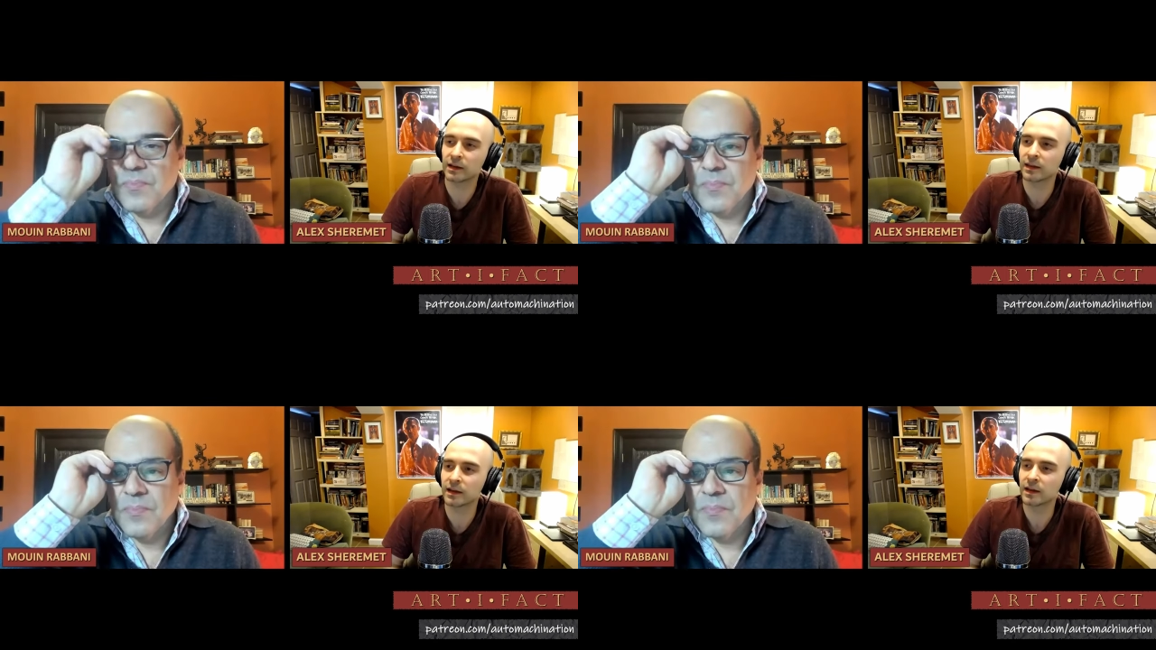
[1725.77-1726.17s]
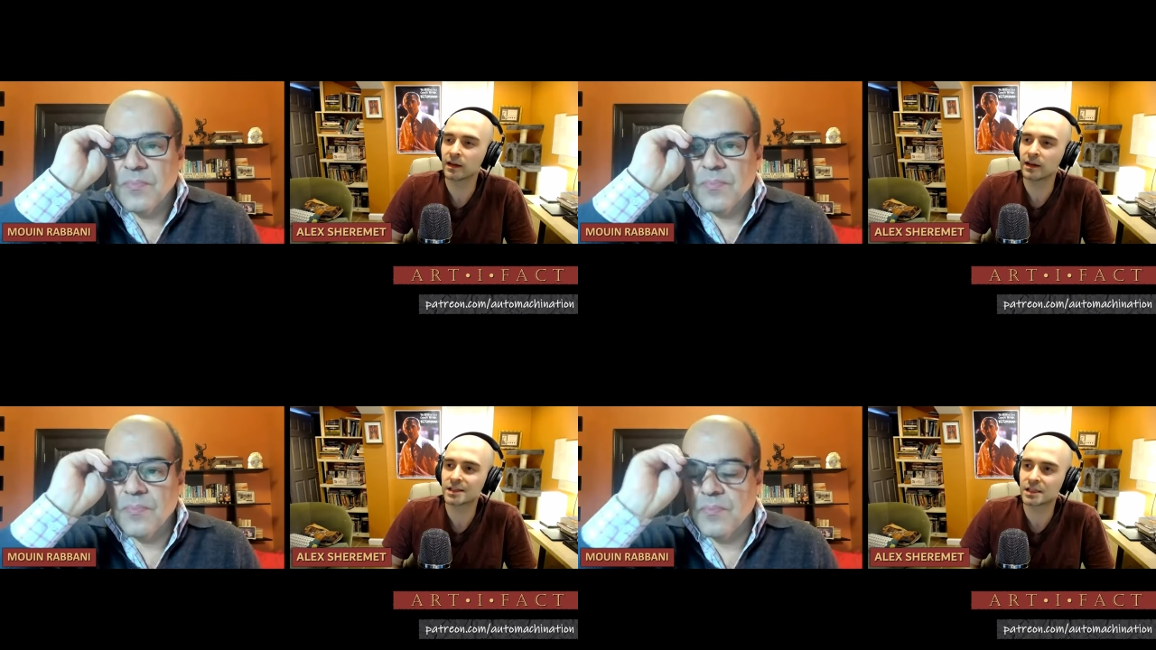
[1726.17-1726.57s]
Speaker 1: I think
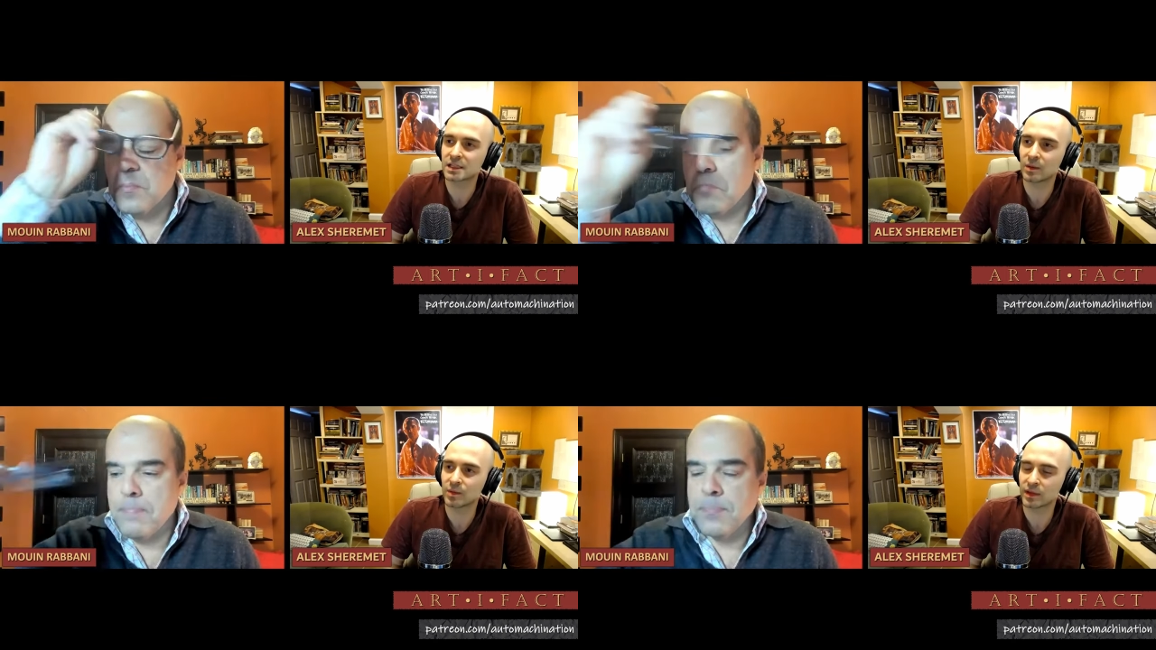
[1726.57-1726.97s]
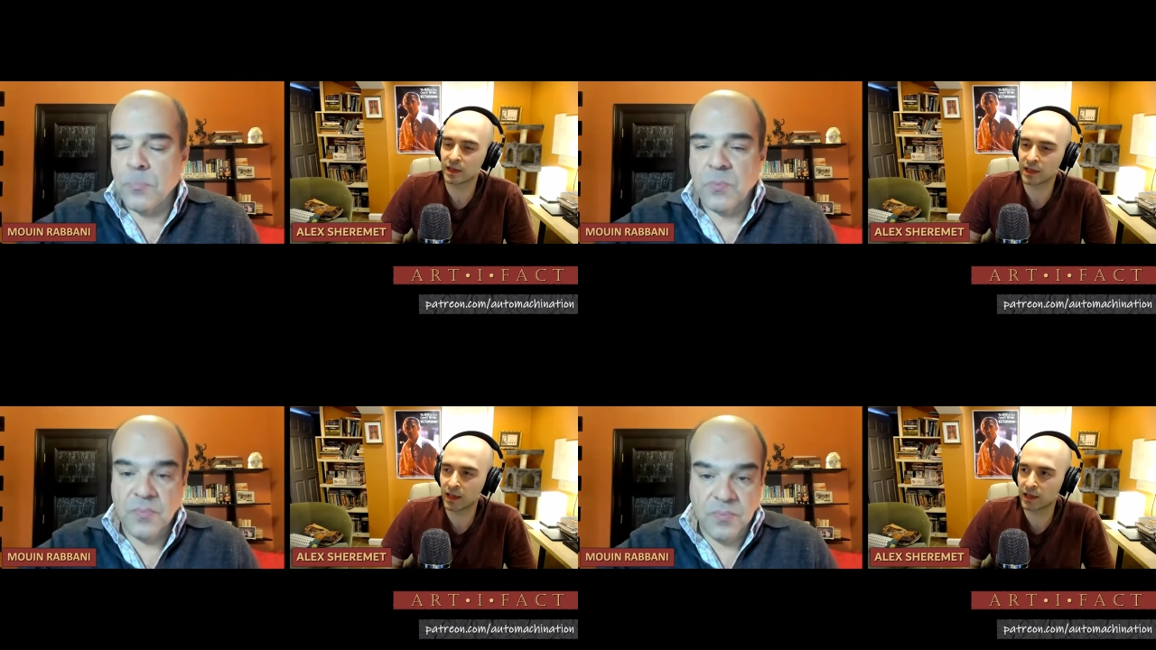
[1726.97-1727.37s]
this is something
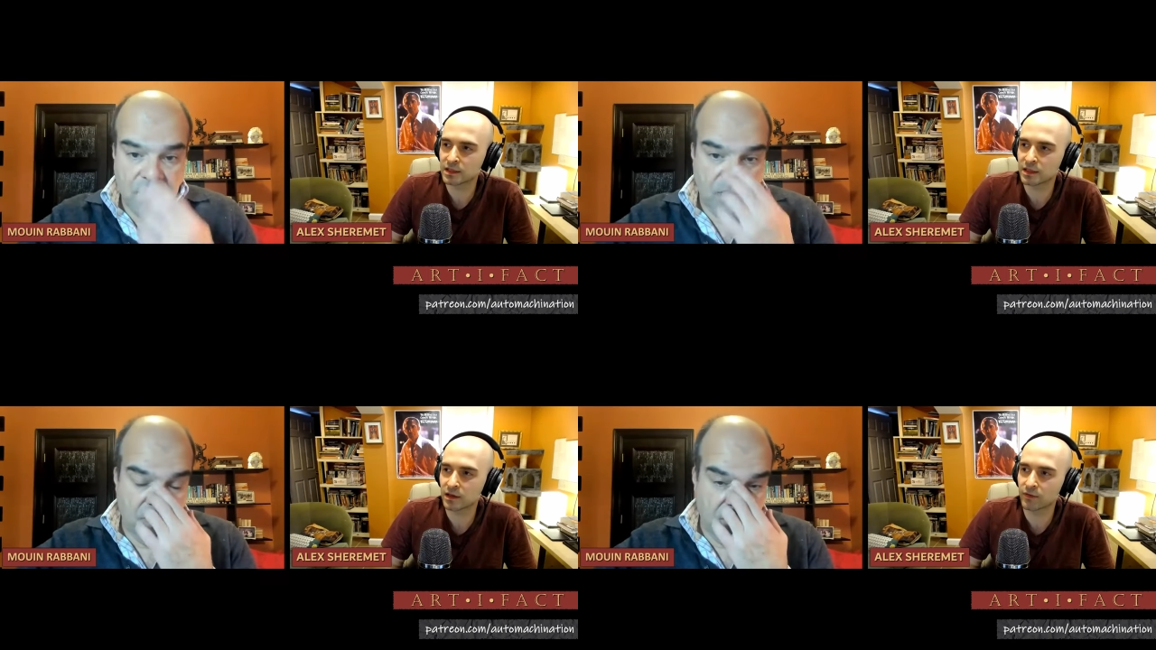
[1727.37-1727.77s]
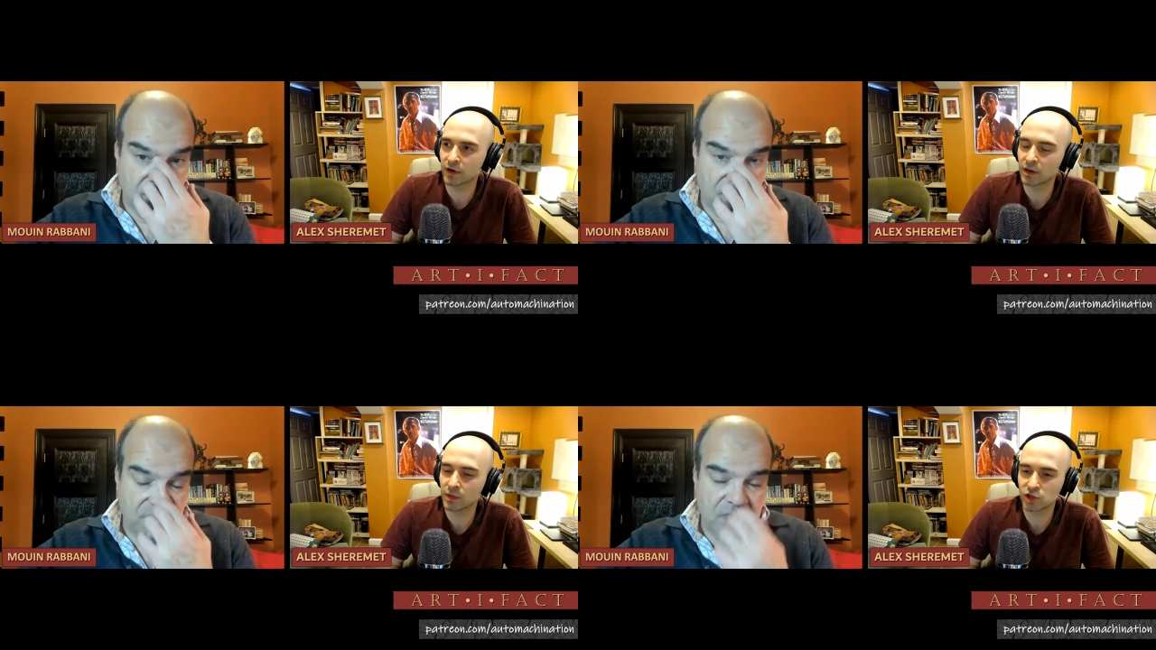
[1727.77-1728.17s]
that gets uh,
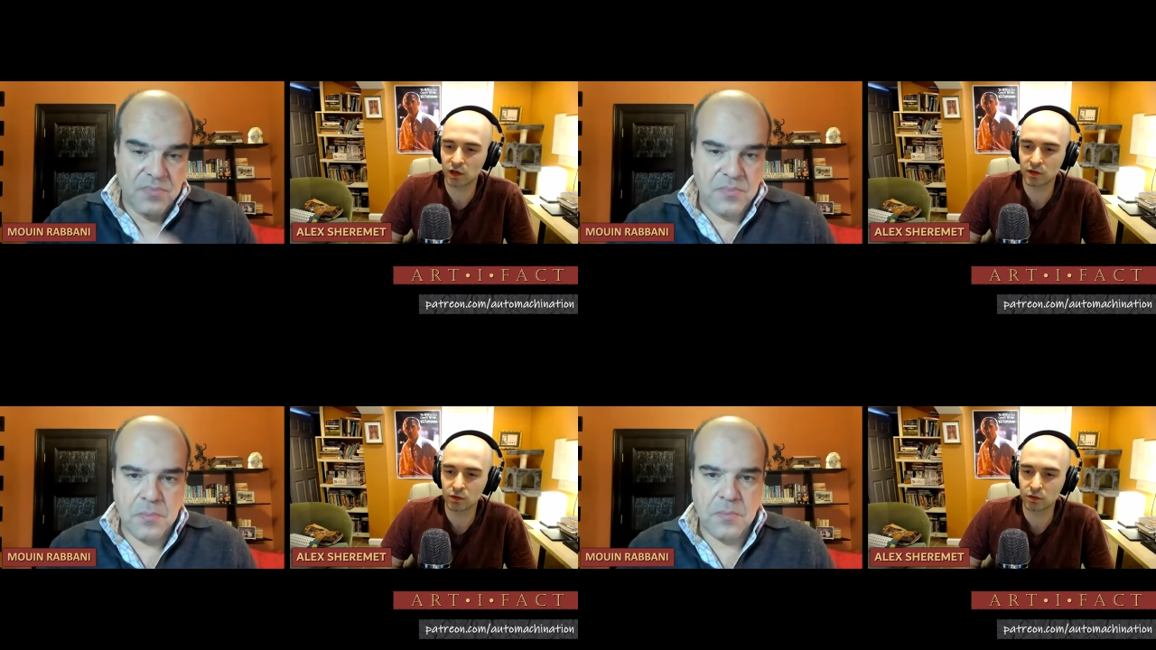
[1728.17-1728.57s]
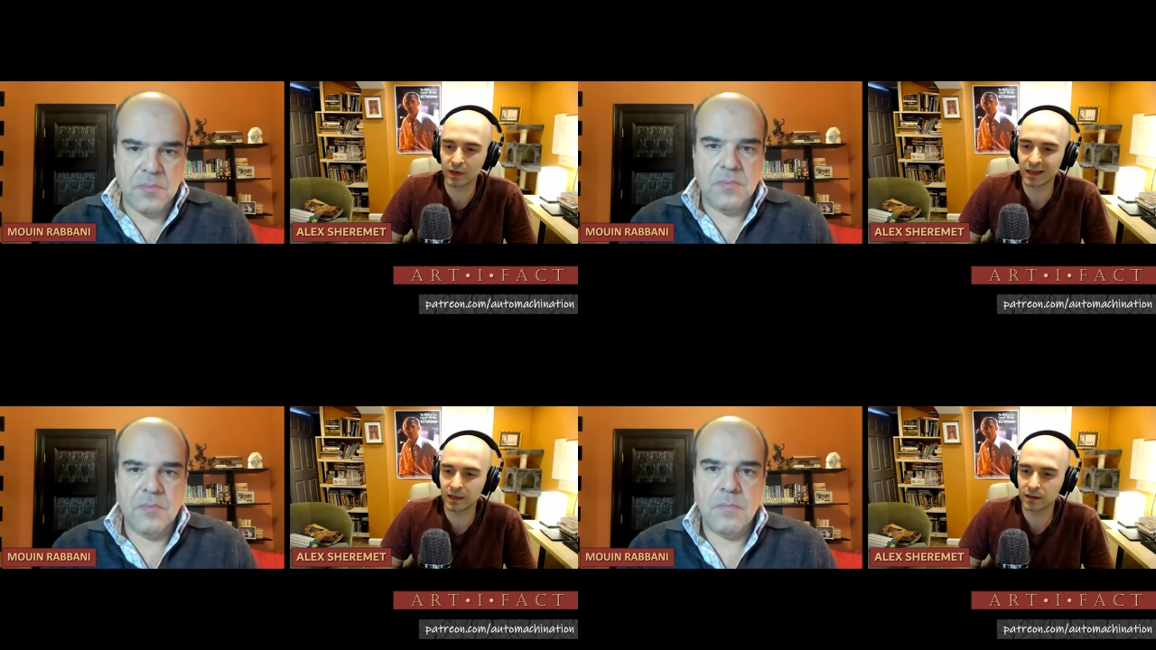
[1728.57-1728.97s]
very much
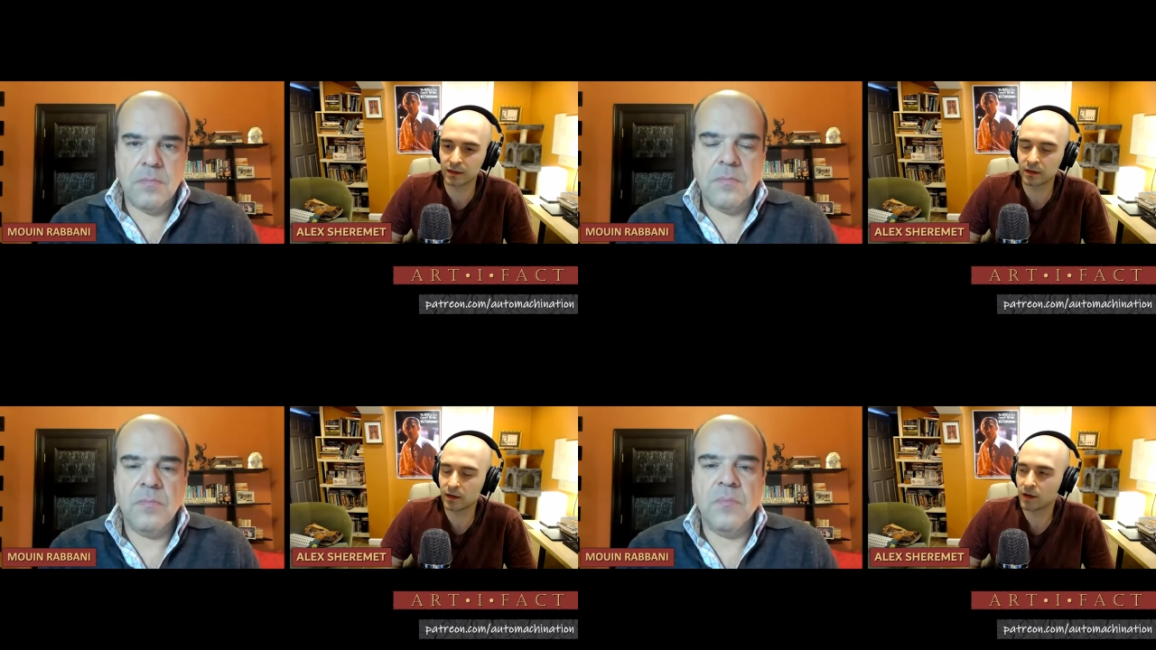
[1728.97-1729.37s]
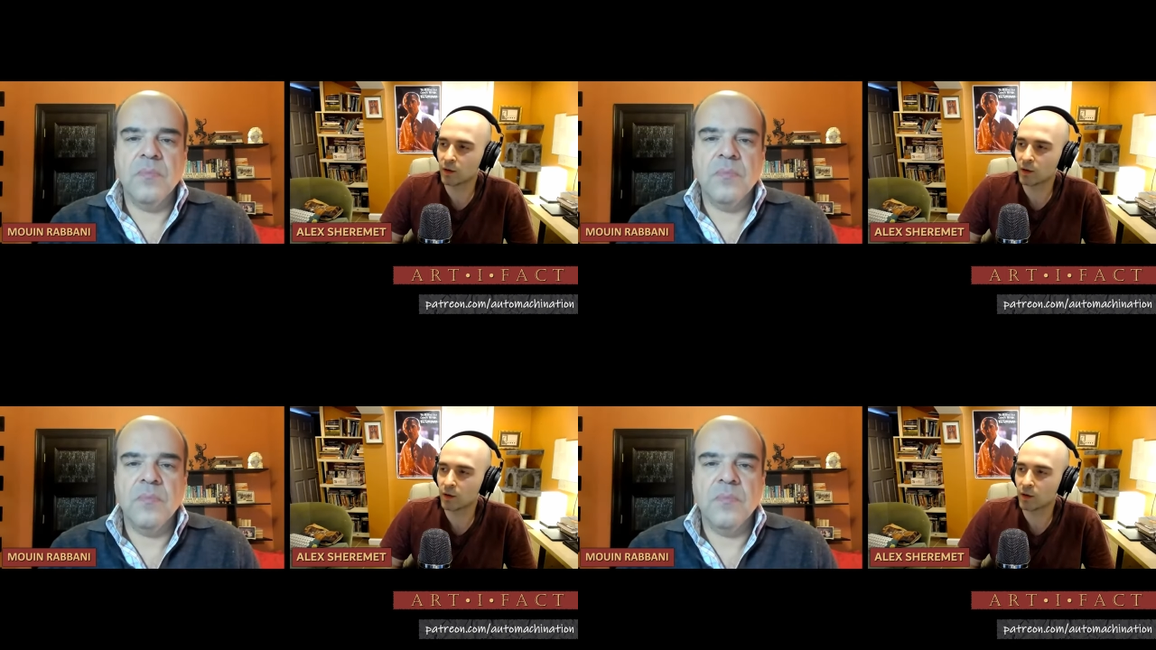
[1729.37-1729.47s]
underrated